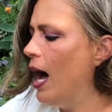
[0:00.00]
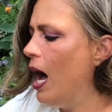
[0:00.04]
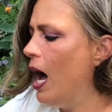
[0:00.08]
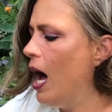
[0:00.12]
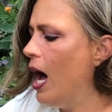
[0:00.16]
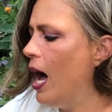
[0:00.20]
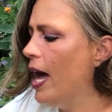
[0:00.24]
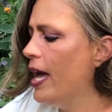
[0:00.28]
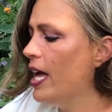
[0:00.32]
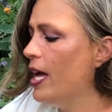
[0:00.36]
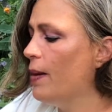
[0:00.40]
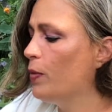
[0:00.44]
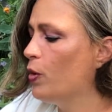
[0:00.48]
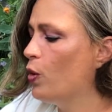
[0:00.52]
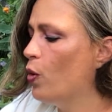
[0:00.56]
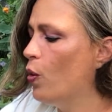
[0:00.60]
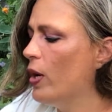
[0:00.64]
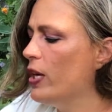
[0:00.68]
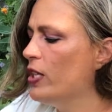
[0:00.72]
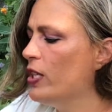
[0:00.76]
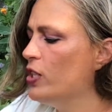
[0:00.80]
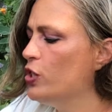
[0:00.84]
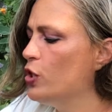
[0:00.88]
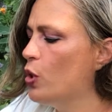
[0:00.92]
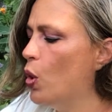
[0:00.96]
I am
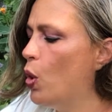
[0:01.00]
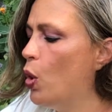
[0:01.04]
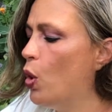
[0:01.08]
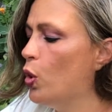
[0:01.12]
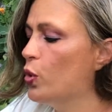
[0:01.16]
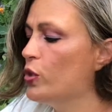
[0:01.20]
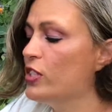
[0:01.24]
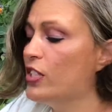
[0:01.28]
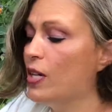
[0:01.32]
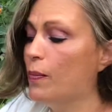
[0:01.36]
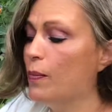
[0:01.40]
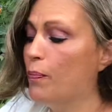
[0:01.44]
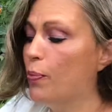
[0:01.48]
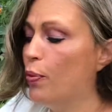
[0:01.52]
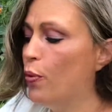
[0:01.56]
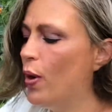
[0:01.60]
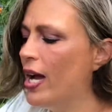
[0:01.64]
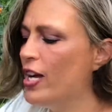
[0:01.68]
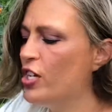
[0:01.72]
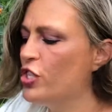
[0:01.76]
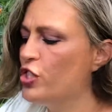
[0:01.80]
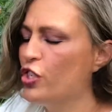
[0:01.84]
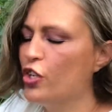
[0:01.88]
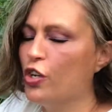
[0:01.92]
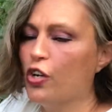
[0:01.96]
going to hold some
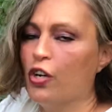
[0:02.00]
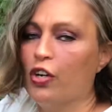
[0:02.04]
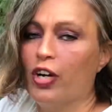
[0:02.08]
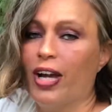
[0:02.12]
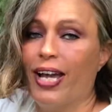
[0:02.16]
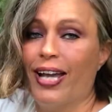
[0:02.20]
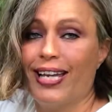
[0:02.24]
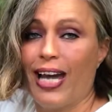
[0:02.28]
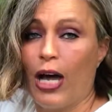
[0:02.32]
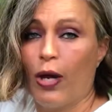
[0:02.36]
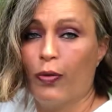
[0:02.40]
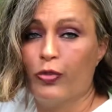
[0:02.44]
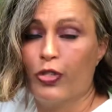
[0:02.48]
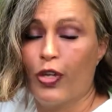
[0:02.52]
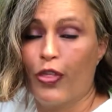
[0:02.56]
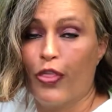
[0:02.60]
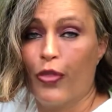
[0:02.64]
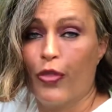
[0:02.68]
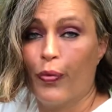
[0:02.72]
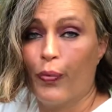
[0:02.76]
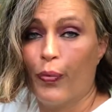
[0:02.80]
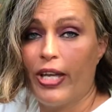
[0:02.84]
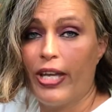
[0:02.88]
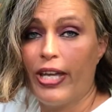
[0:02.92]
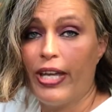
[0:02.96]
pressure and count to
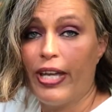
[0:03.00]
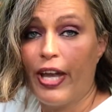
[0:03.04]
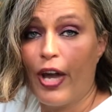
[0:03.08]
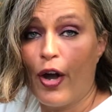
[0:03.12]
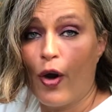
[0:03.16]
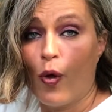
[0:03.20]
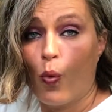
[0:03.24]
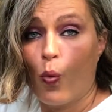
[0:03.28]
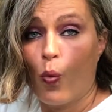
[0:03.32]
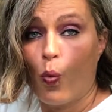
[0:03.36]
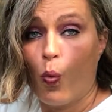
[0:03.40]
3.